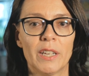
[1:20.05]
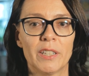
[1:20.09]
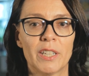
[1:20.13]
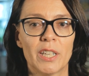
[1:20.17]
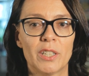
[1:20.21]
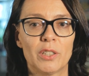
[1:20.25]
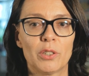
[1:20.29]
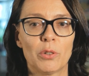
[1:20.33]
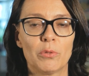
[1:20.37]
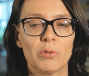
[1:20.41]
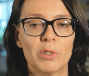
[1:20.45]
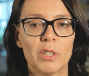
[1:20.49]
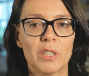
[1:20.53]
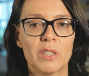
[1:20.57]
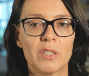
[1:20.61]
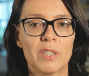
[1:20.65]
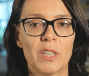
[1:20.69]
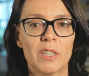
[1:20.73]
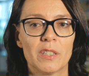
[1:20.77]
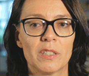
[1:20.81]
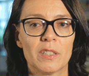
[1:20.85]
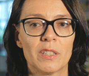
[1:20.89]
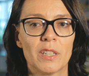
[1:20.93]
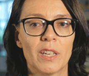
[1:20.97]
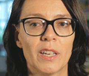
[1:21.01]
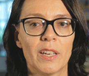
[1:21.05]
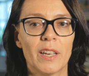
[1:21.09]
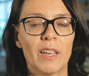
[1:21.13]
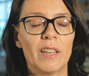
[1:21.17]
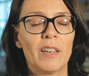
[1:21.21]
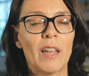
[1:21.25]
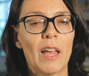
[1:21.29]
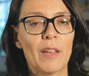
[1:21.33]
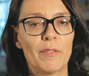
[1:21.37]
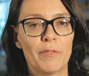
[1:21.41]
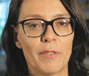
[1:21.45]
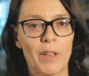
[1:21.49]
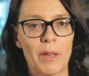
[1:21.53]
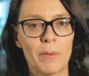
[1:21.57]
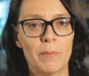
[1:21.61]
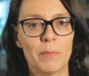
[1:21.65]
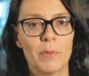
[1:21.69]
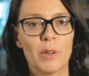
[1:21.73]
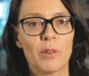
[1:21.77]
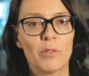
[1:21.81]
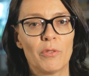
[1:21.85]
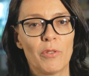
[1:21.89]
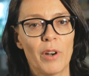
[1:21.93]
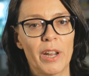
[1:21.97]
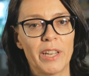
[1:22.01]
that don't exist in
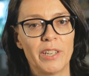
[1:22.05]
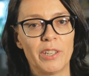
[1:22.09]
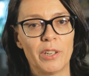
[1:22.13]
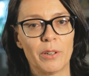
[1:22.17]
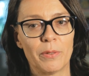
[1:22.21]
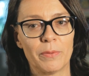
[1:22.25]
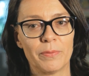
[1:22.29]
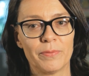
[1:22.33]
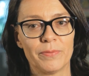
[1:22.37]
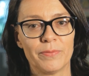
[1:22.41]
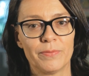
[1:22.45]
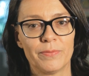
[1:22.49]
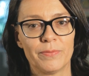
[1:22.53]
FM radio.